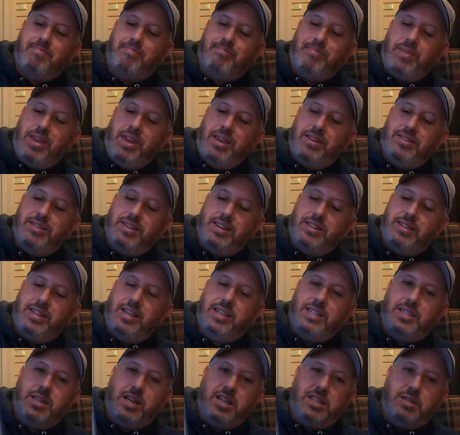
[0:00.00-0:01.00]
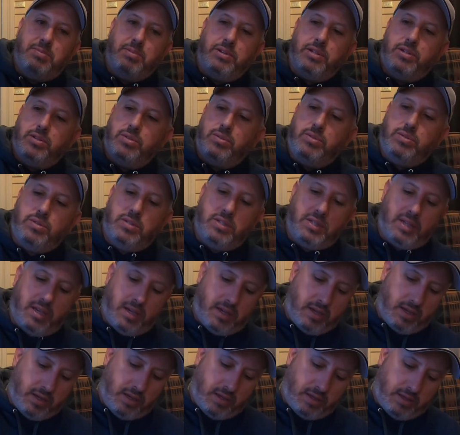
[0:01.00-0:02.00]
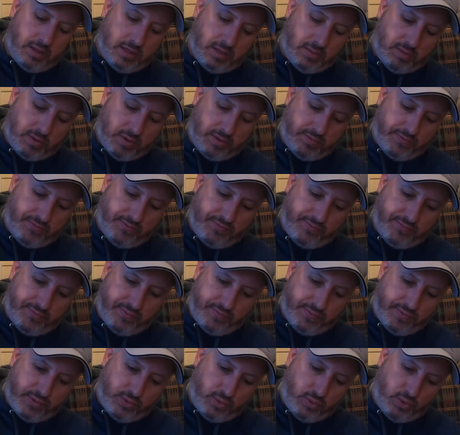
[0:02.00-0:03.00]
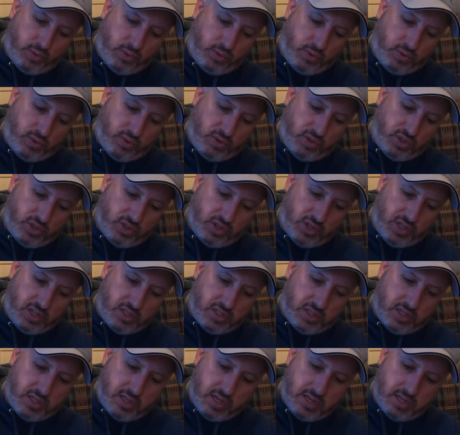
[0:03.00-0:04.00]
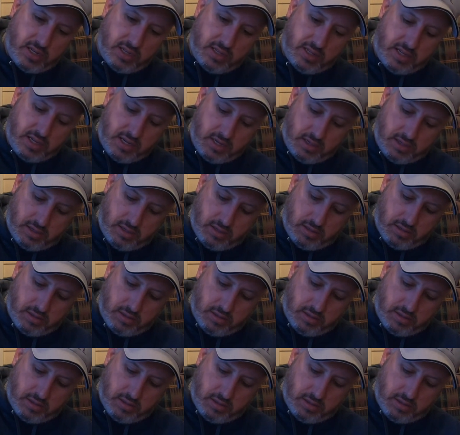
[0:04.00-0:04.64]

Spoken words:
yeah, so that's pretty cool. So there's 4 sheets in that, I think.